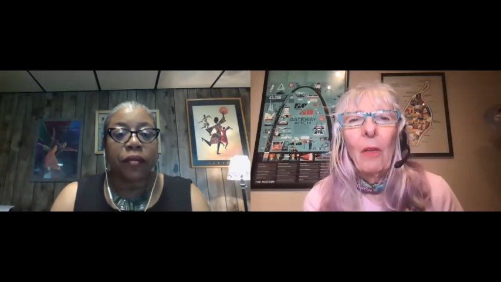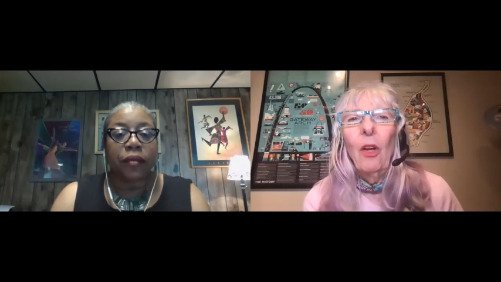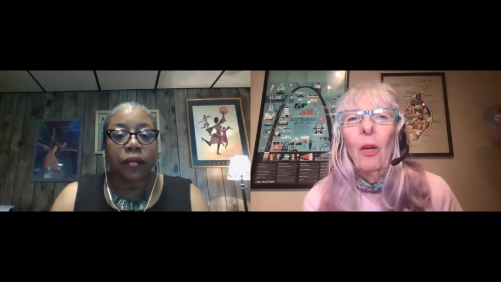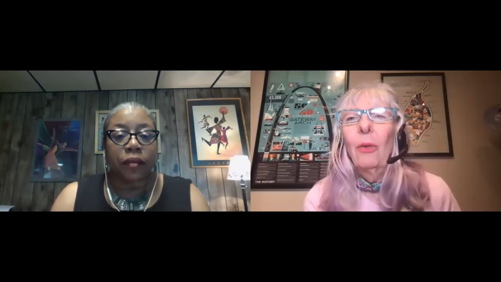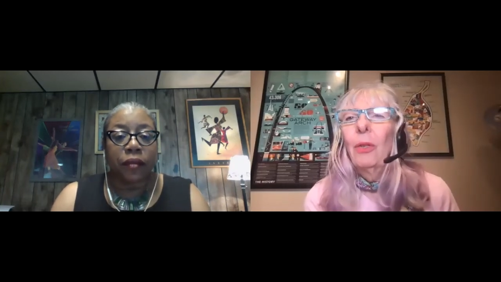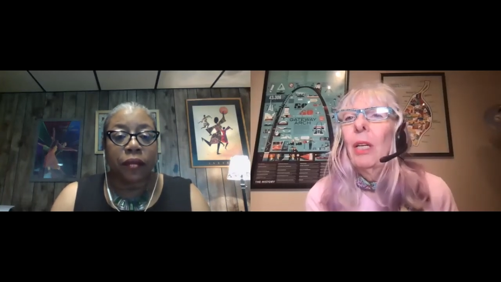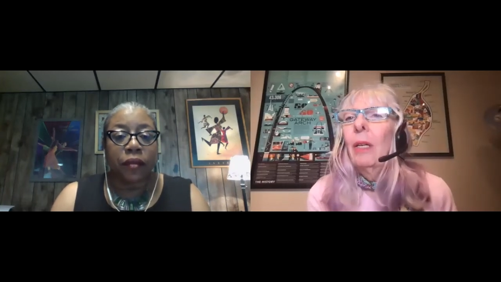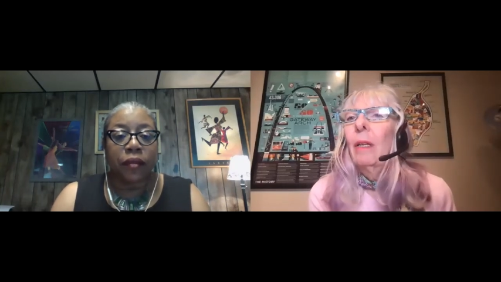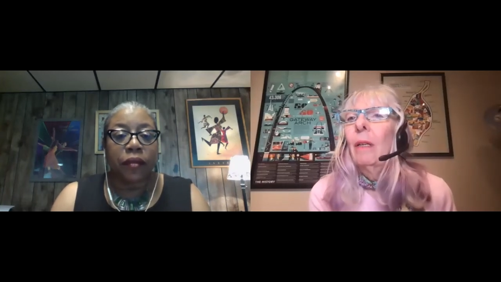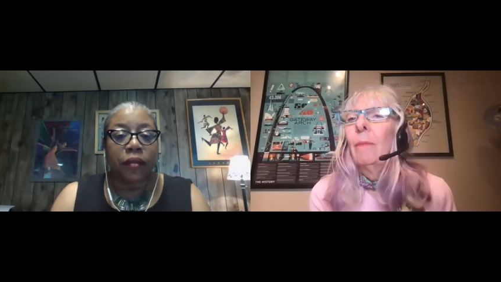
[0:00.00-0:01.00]
Speaker 1: Oh,
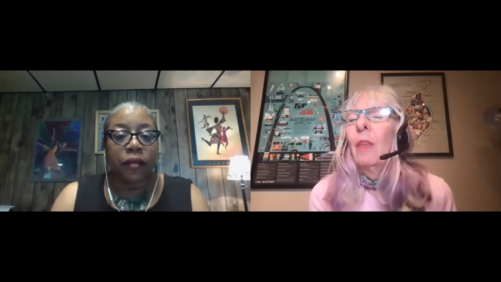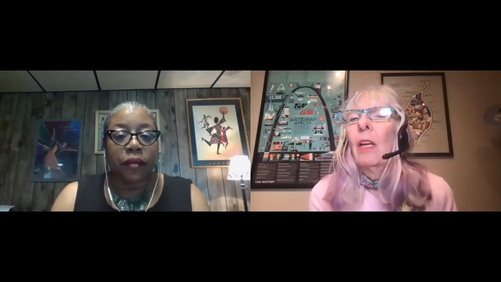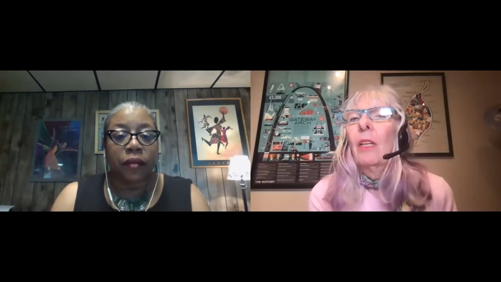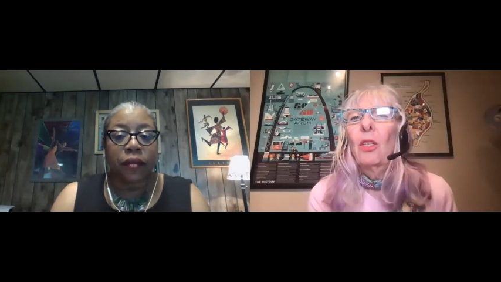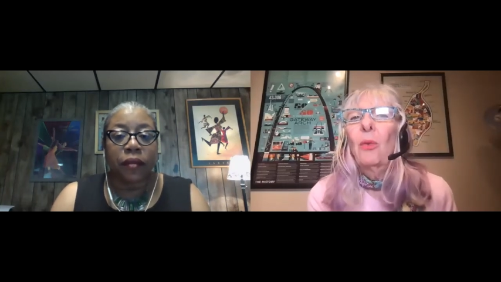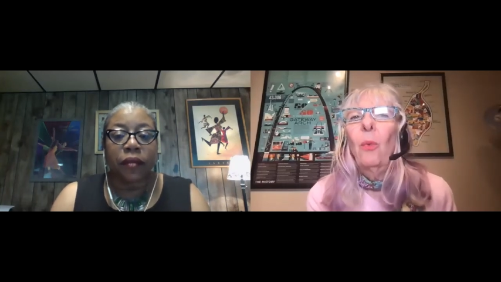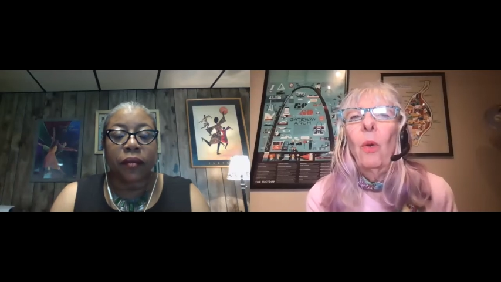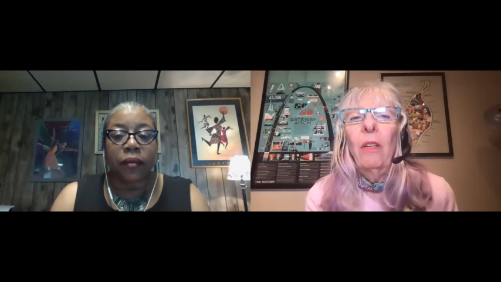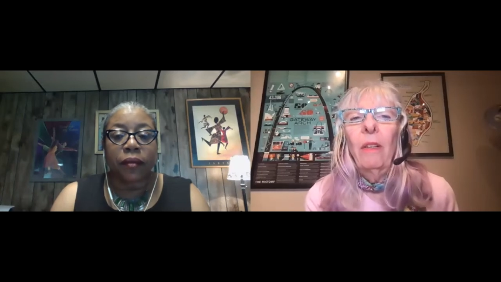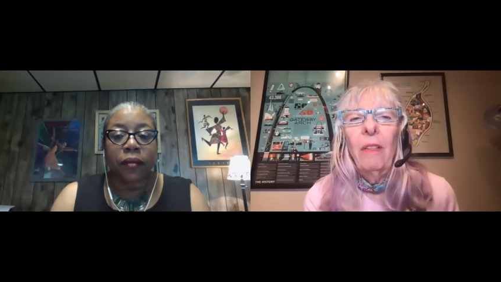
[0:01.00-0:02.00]
okay. So,
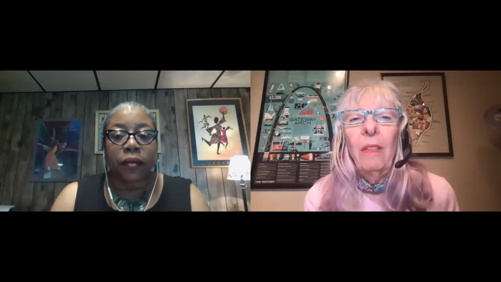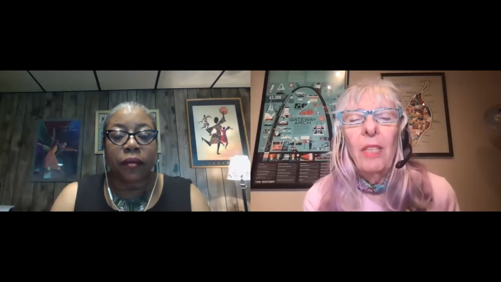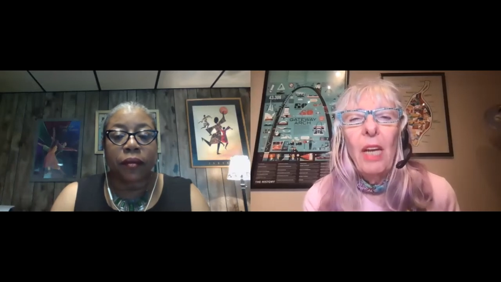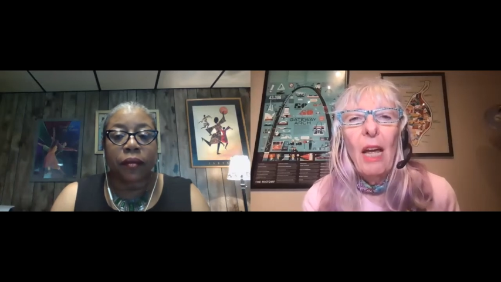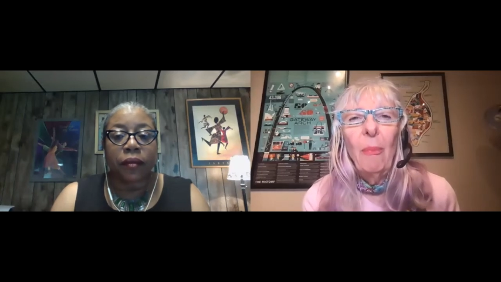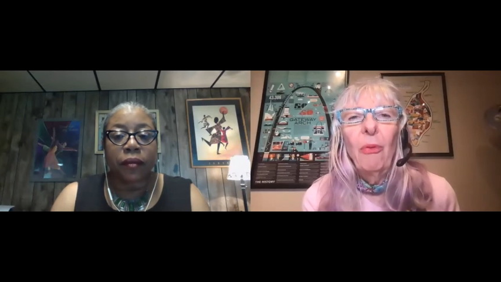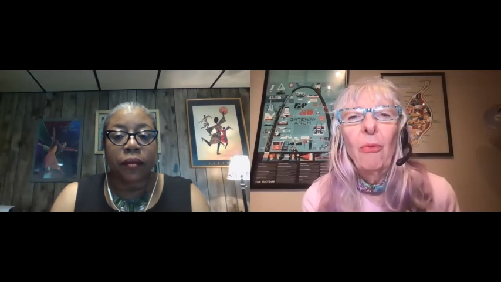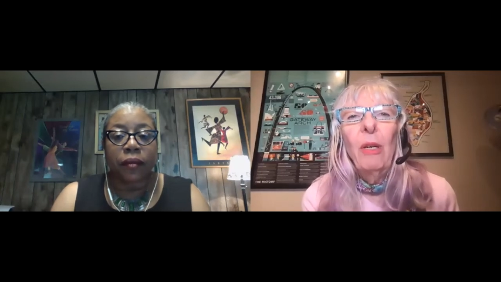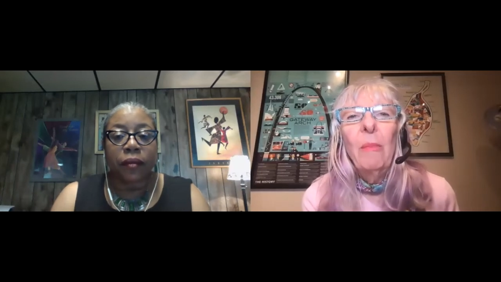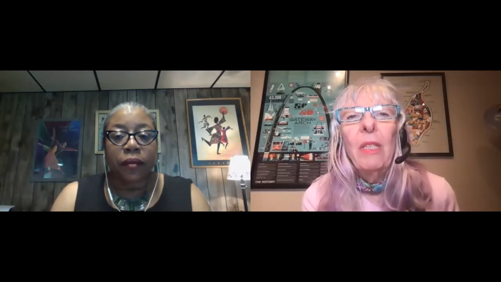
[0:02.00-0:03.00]
what are the top
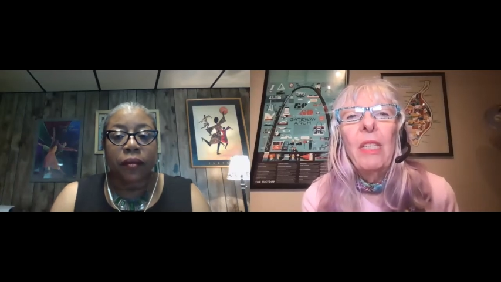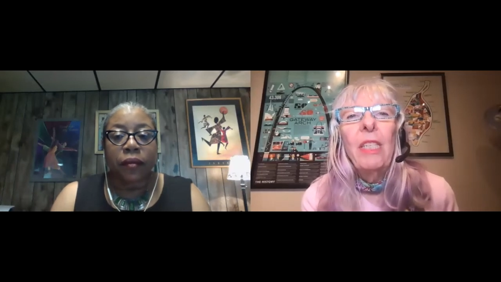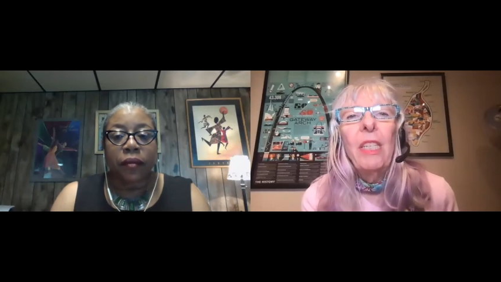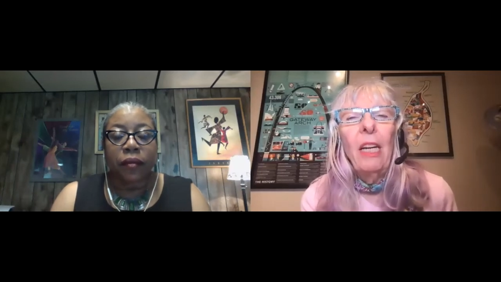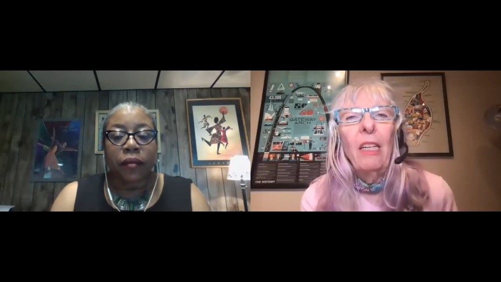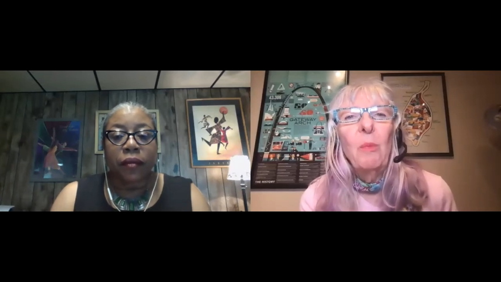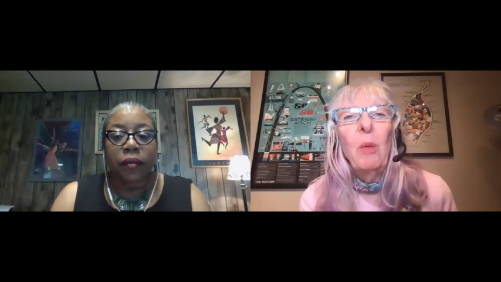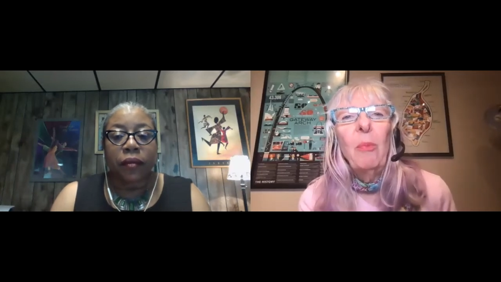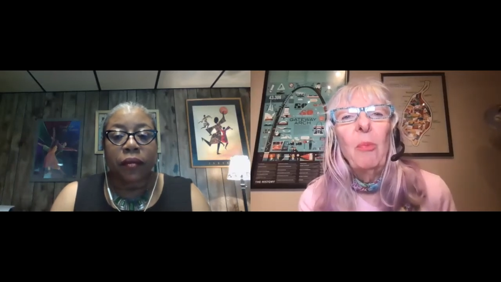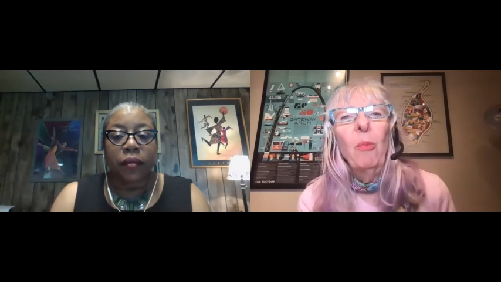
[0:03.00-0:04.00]
three mistakes
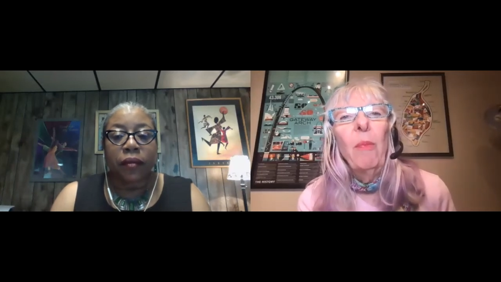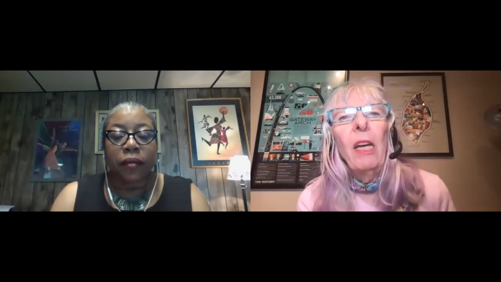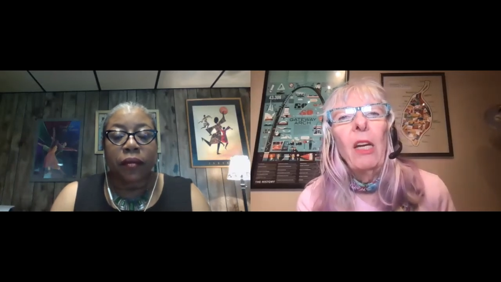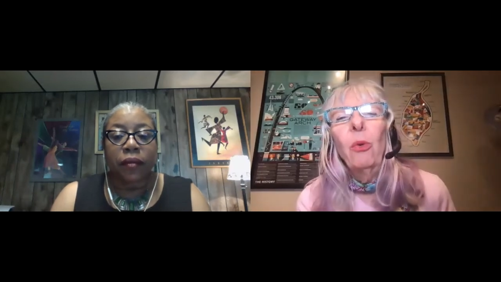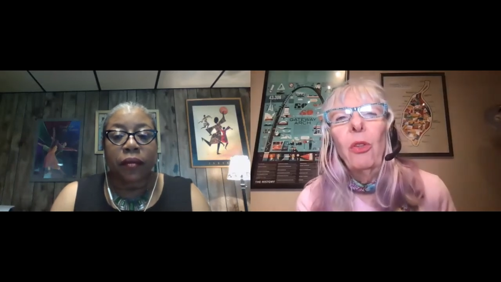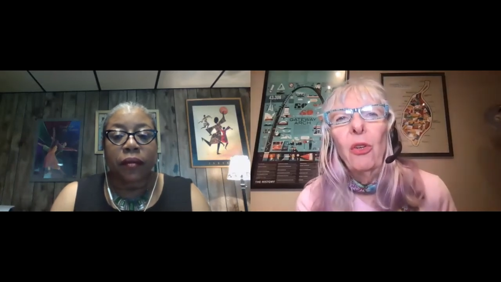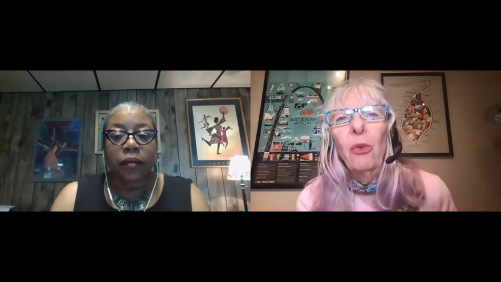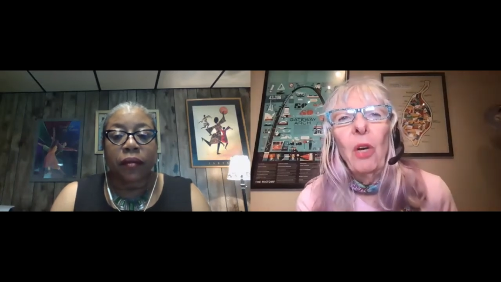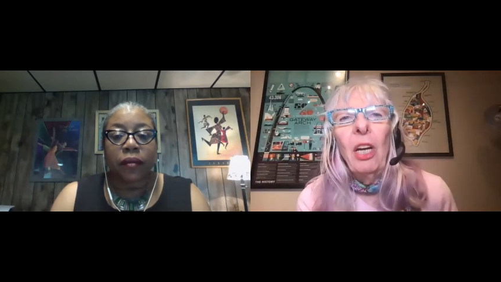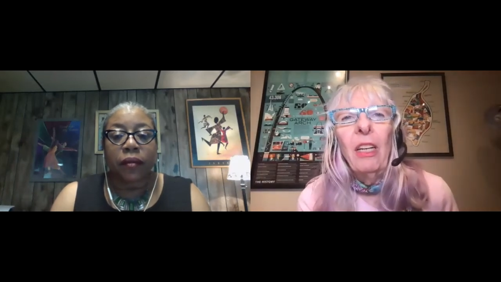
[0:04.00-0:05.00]
people make when
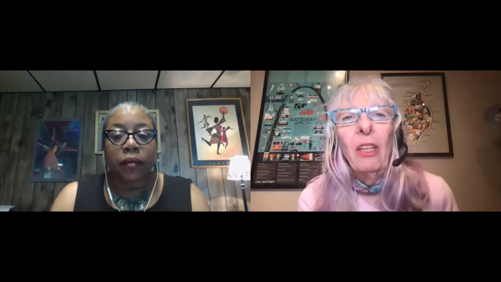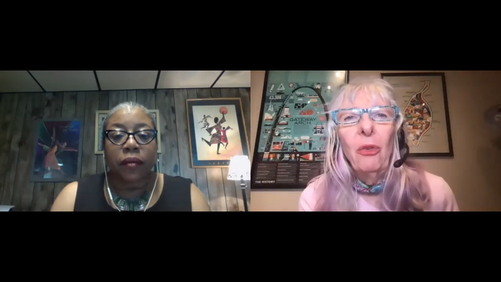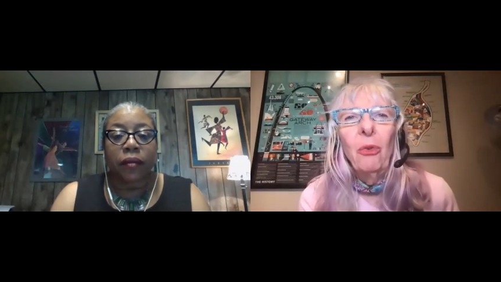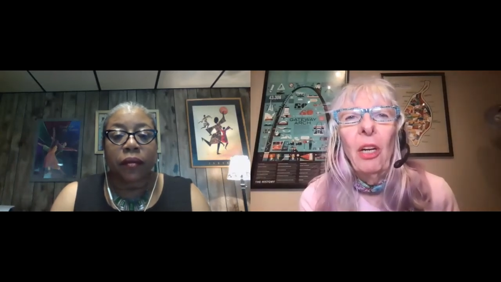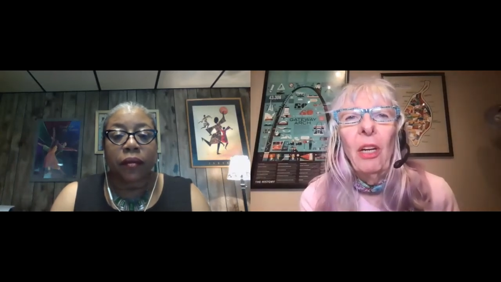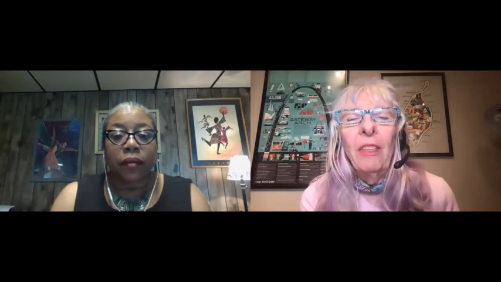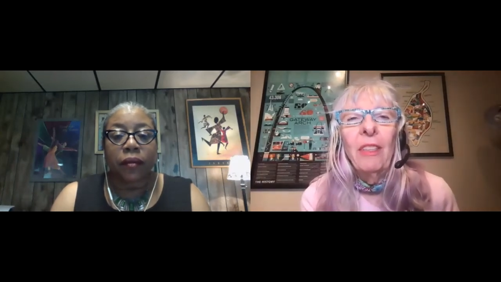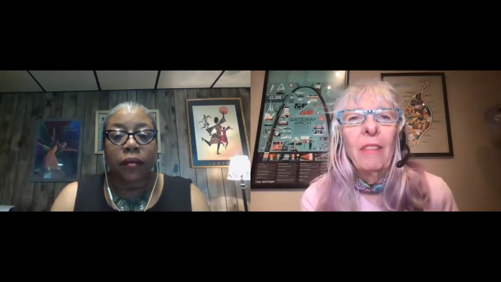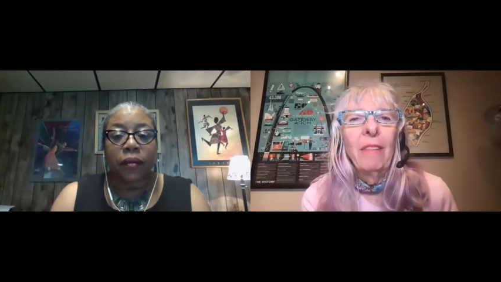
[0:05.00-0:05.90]
they're writing a grant?